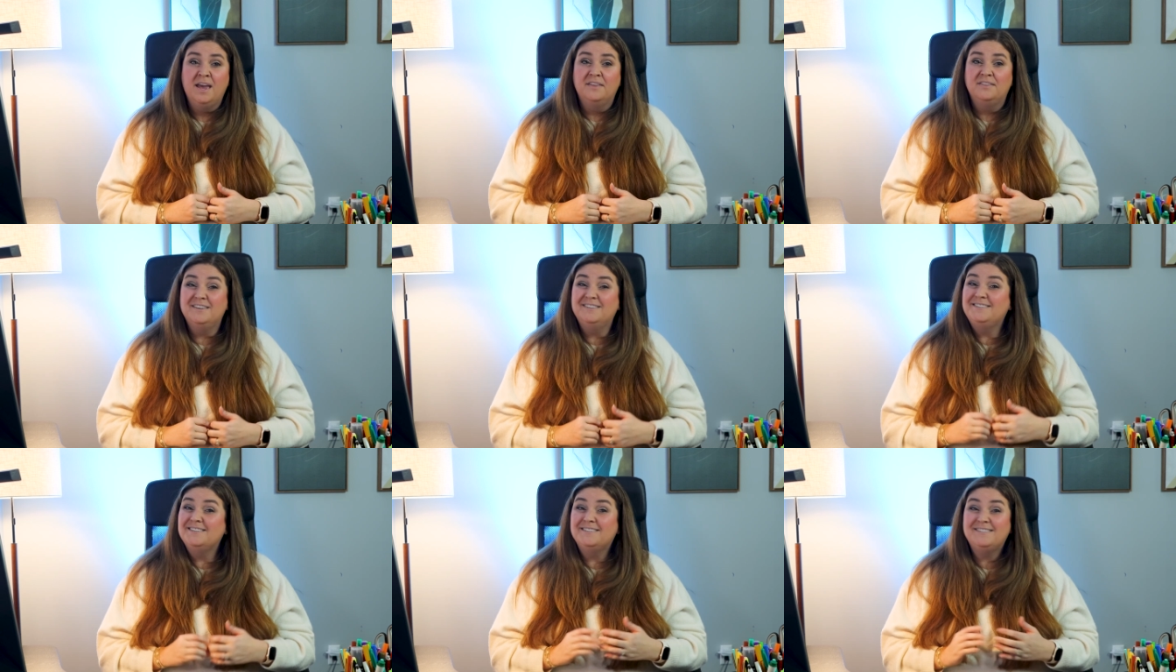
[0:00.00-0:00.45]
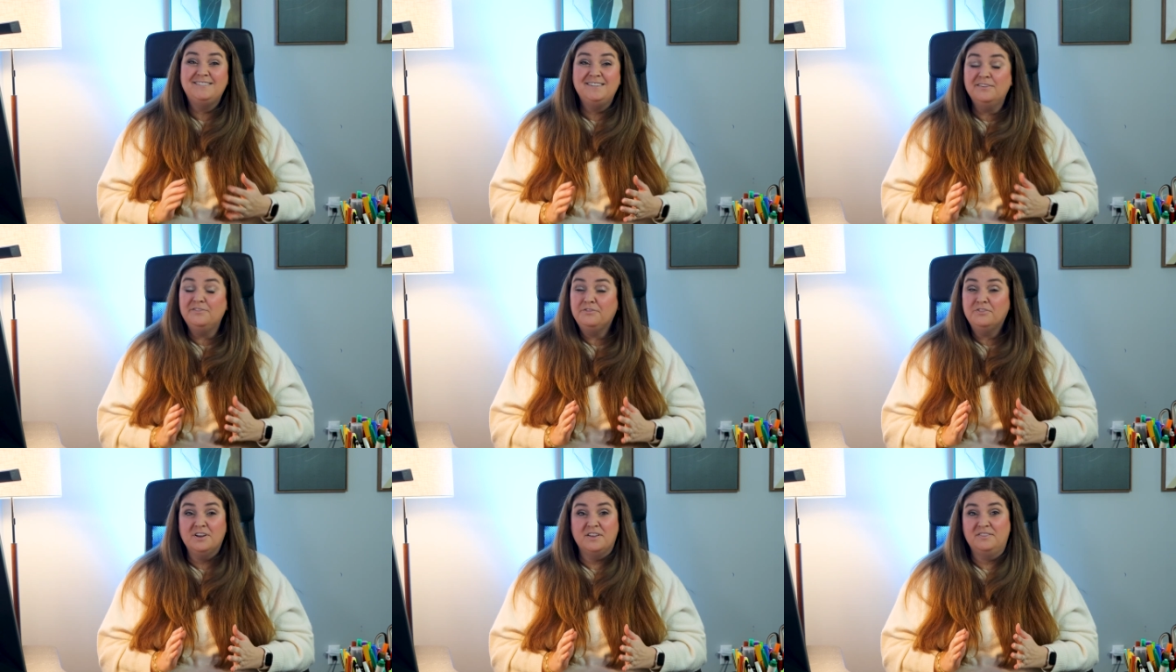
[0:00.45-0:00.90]
This is
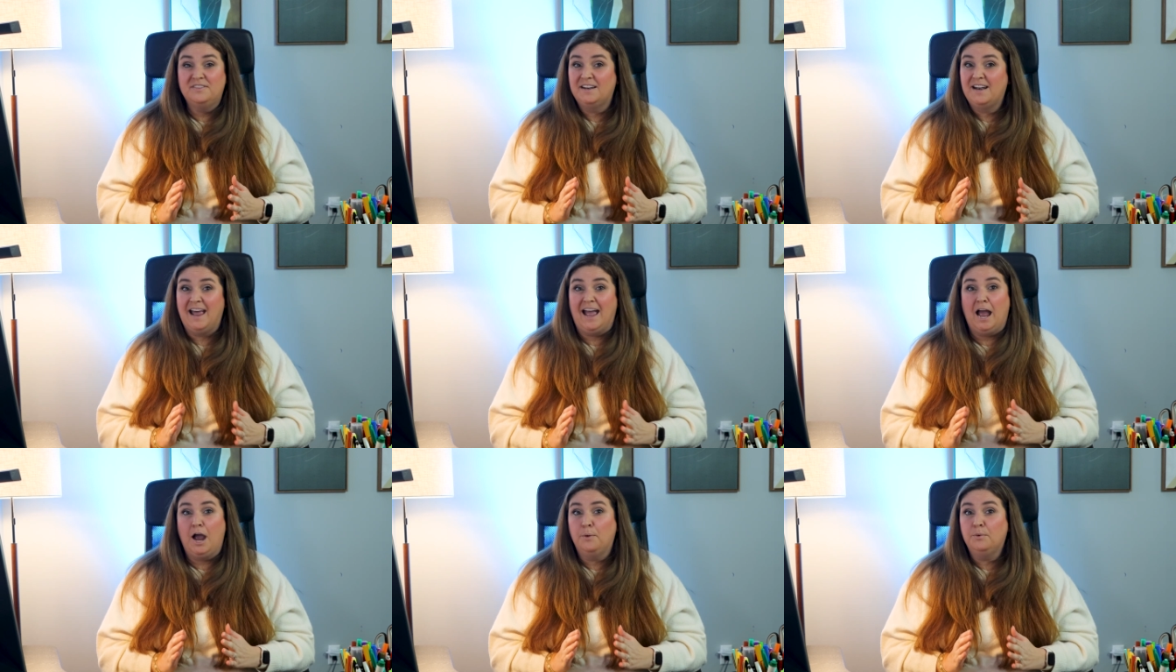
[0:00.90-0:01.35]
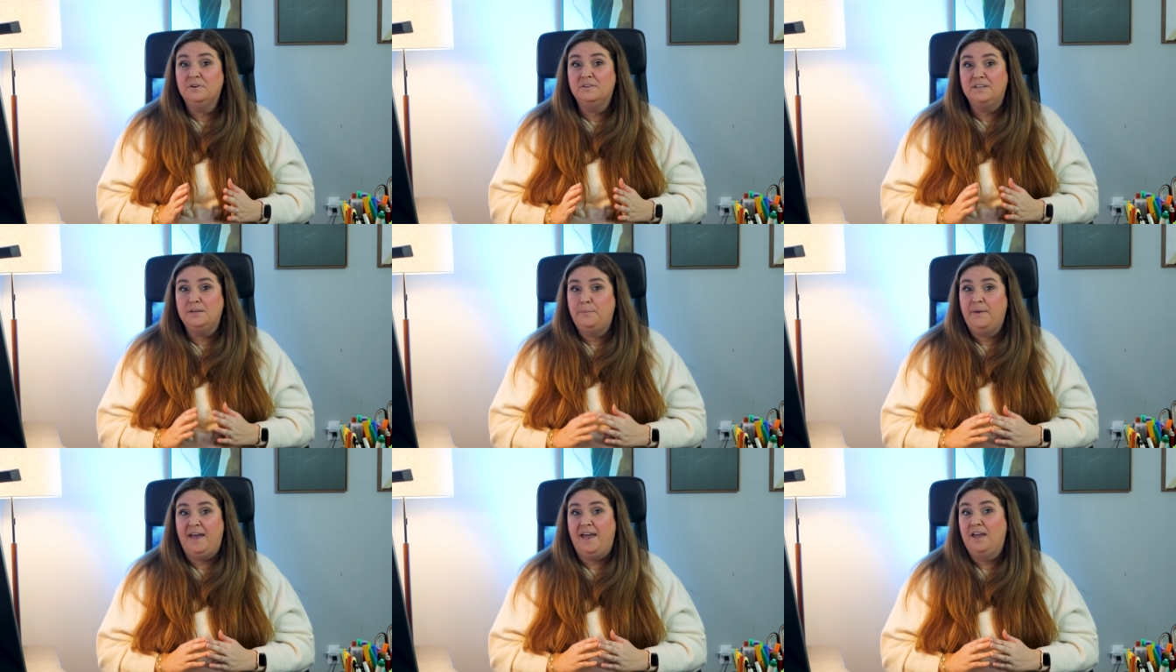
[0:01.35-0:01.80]
different than
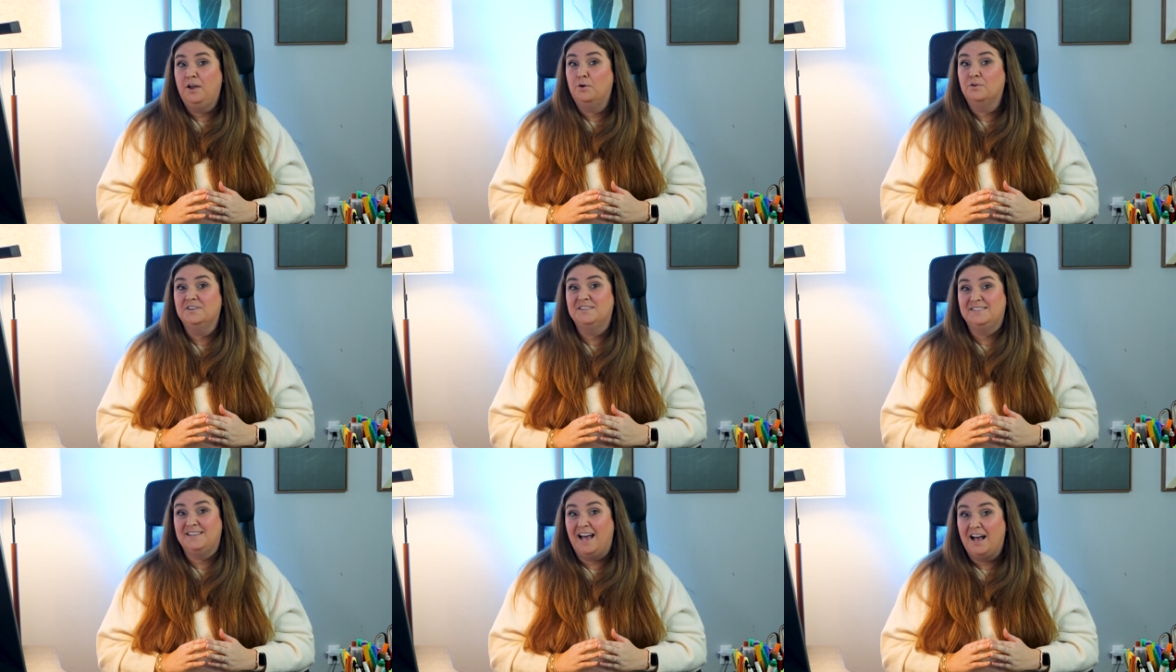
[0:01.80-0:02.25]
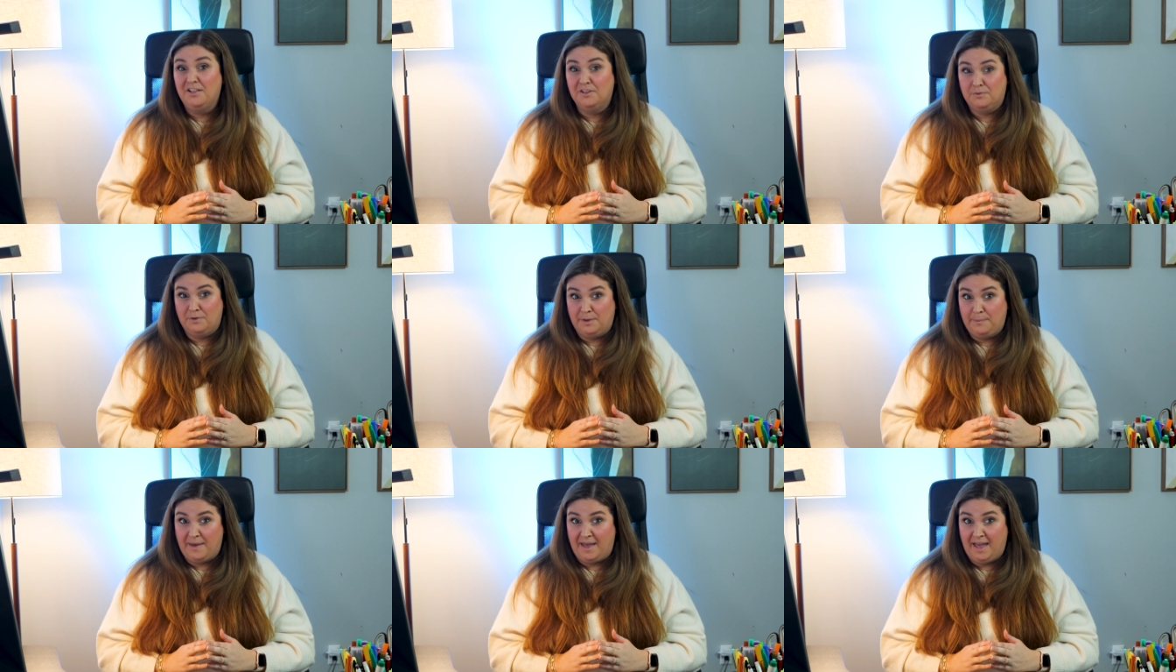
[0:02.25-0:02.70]
hourly pay or
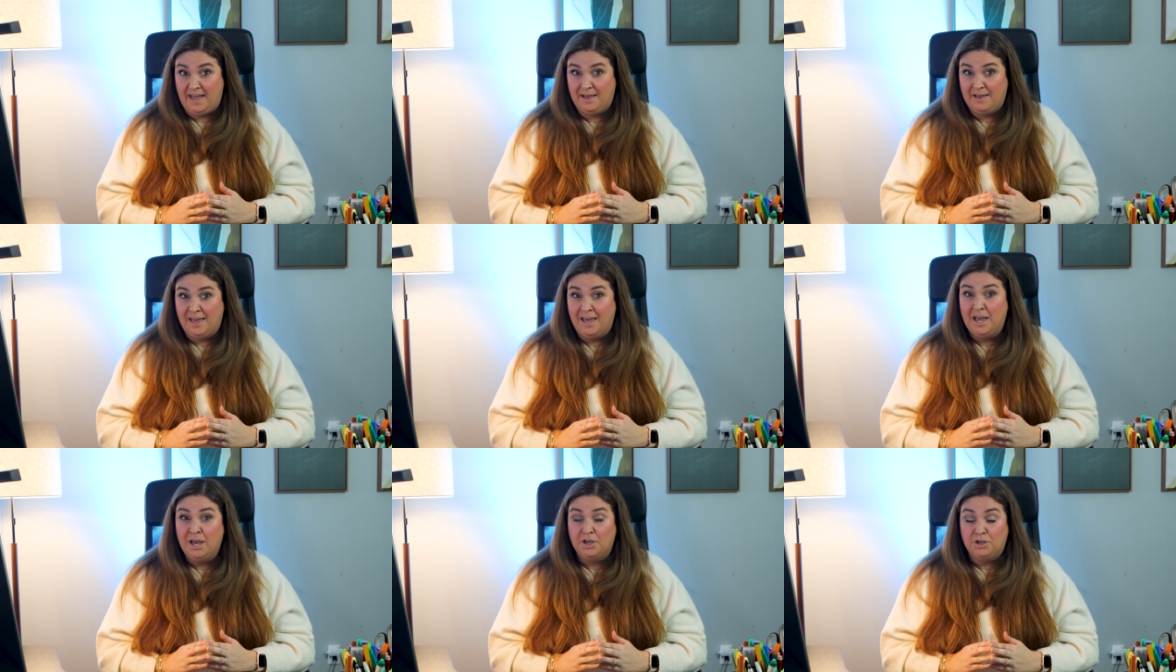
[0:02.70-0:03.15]
salary pay.